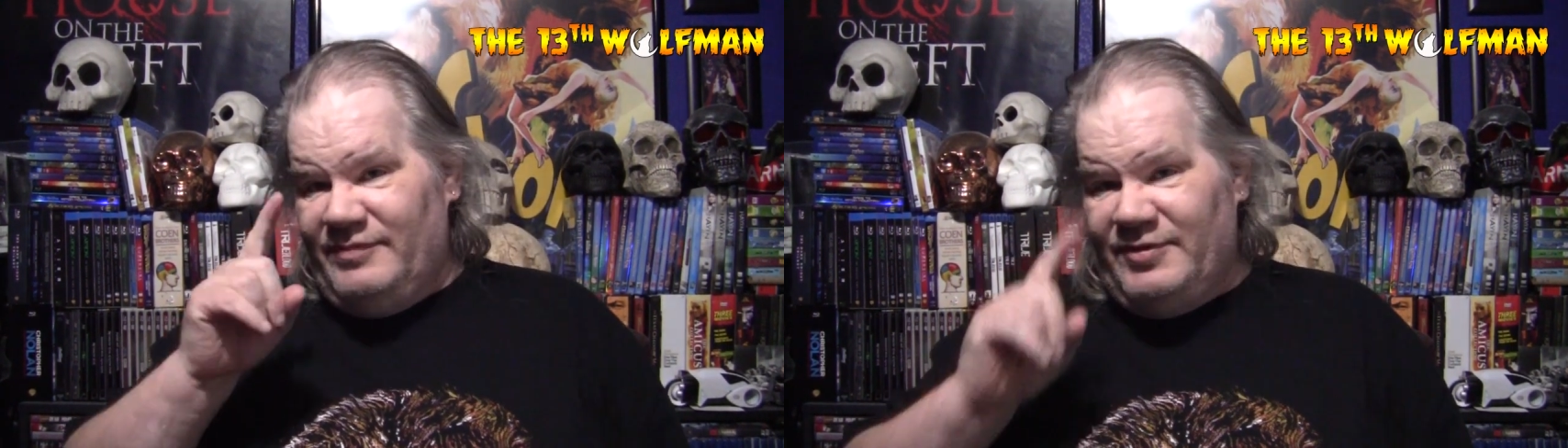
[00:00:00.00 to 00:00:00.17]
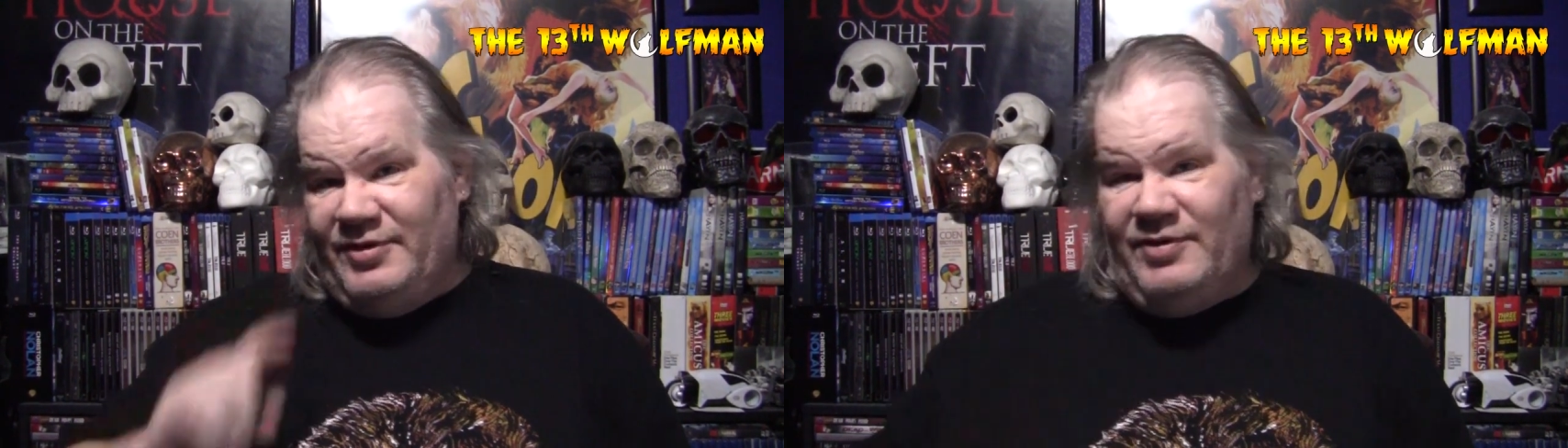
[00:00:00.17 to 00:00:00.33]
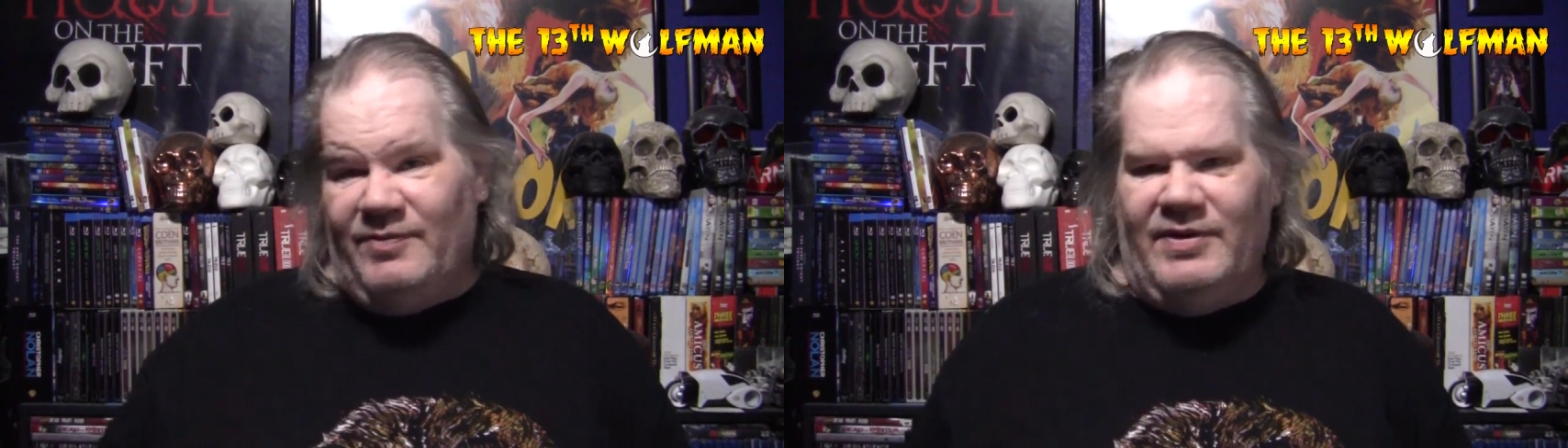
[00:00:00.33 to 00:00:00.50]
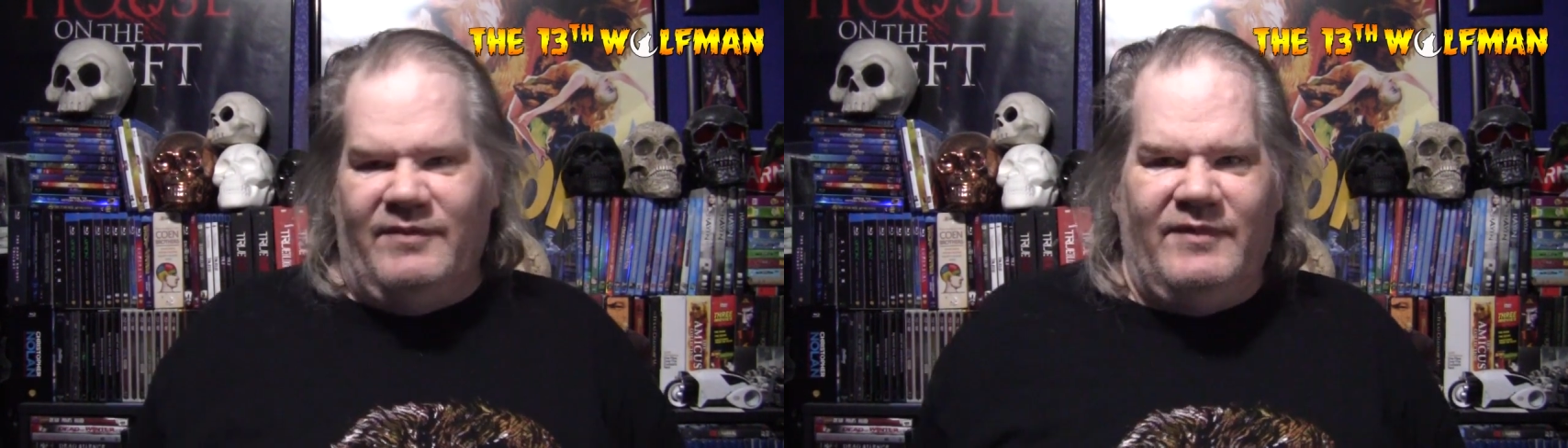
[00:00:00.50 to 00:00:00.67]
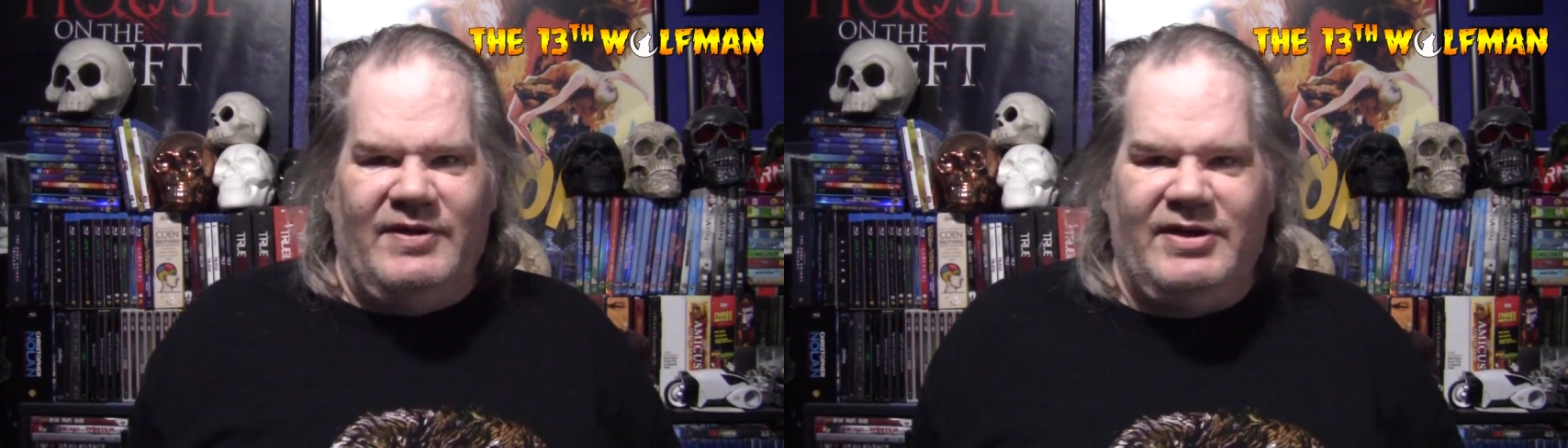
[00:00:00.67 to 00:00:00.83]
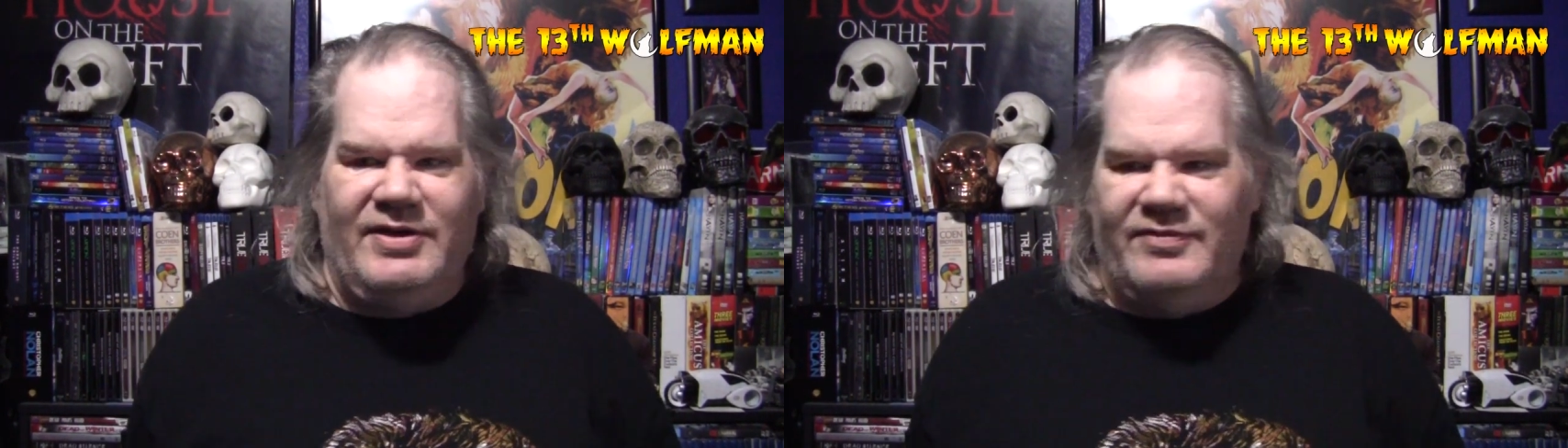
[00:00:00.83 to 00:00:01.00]
31
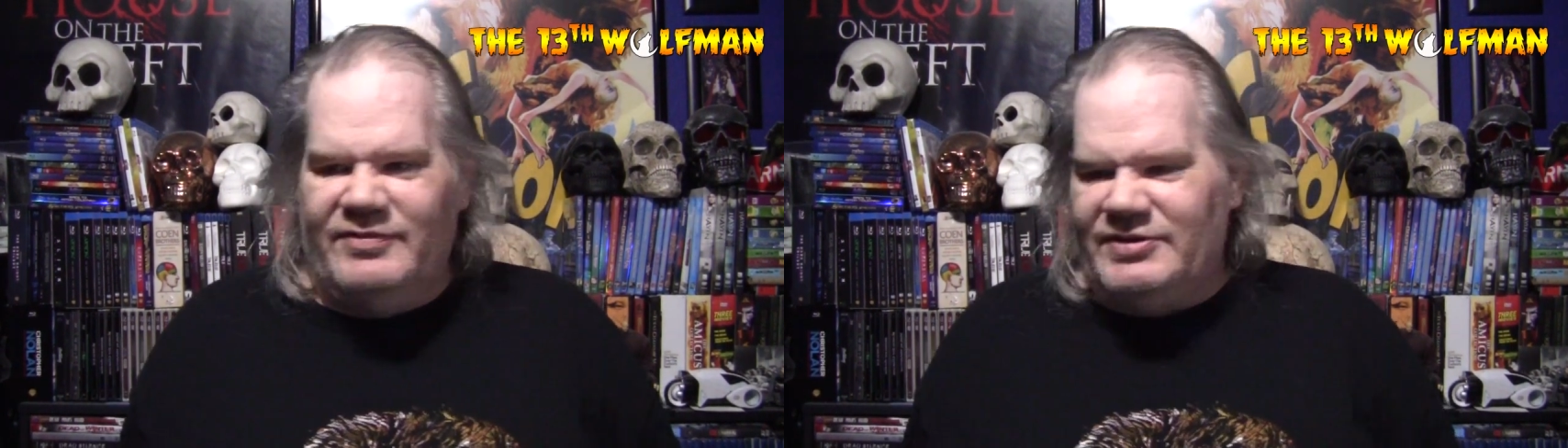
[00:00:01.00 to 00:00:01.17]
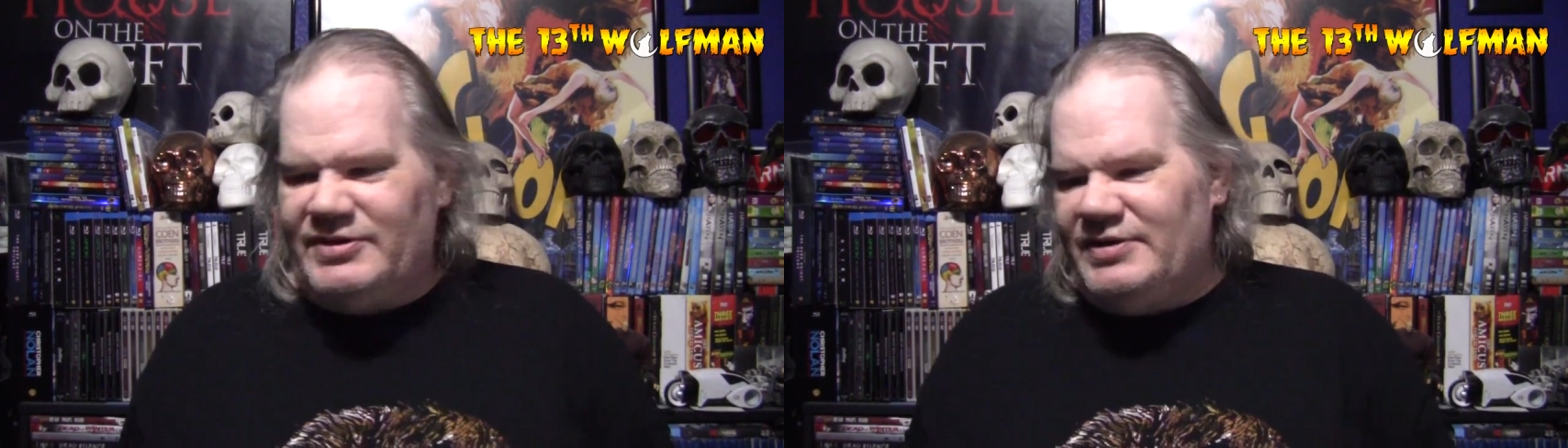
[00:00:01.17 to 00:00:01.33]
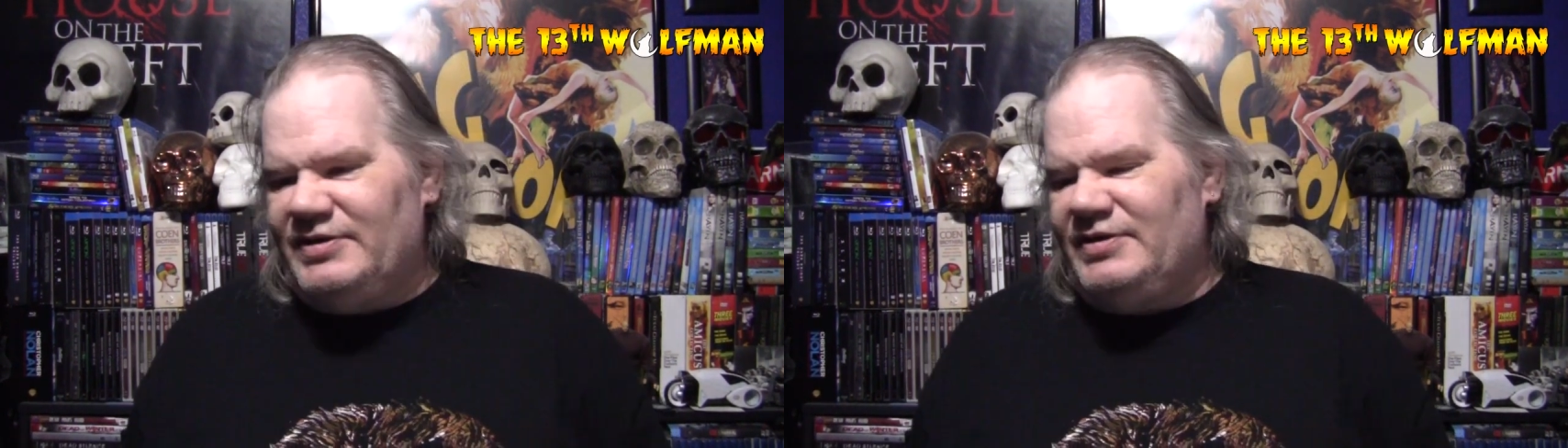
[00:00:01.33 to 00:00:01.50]
videos.